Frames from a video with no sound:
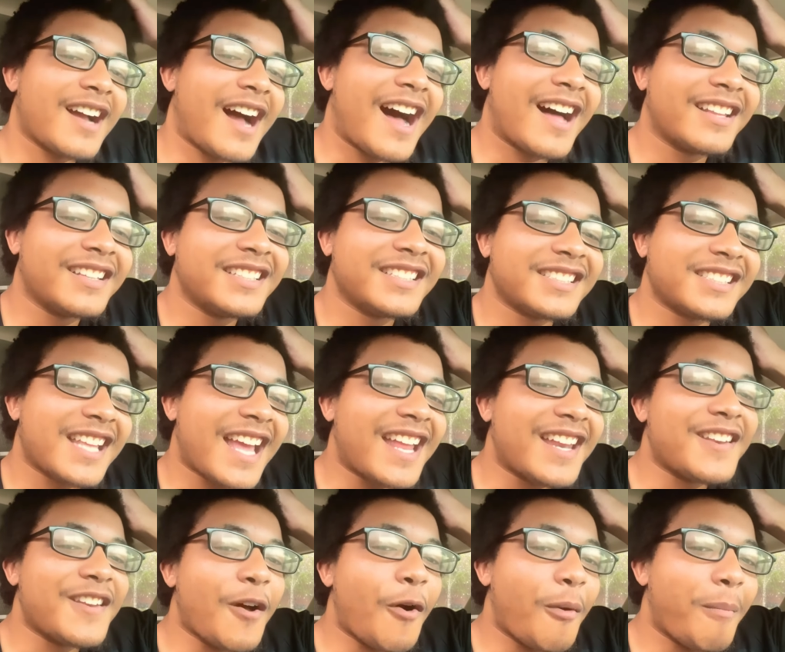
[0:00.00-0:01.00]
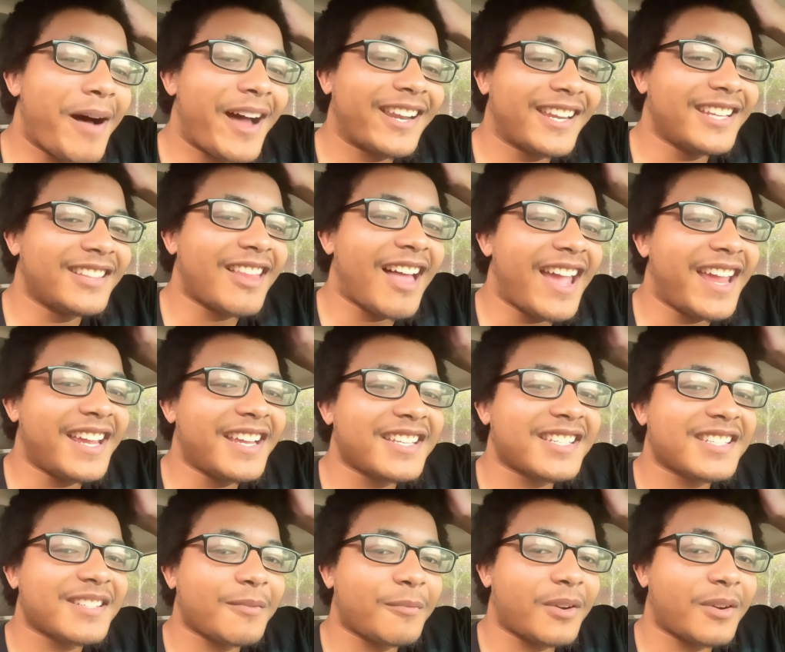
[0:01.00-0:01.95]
college that nobody likes,